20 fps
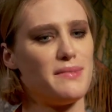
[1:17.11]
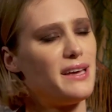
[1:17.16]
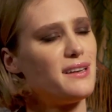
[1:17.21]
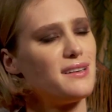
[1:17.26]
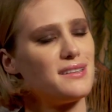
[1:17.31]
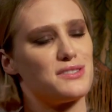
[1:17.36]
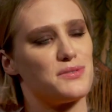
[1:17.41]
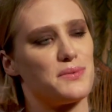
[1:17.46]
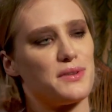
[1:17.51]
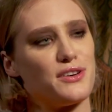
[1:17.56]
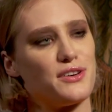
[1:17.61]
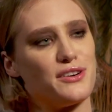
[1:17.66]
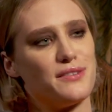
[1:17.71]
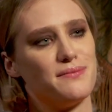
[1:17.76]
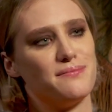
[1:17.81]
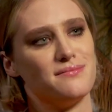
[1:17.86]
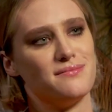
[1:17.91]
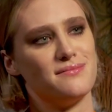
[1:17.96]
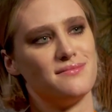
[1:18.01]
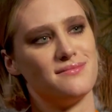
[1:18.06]
madness with her.
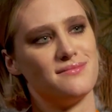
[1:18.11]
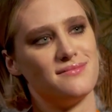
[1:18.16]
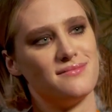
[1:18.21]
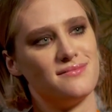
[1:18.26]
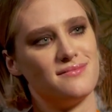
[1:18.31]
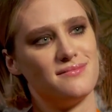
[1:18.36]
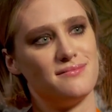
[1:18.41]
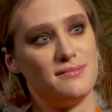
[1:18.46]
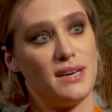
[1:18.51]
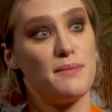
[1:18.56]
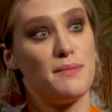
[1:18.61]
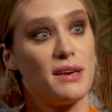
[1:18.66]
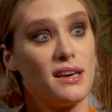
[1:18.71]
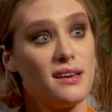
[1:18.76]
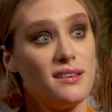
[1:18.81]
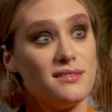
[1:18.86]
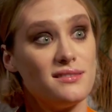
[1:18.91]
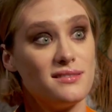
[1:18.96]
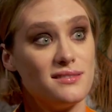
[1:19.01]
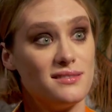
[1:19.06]

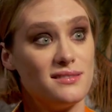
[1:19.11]
Maybe.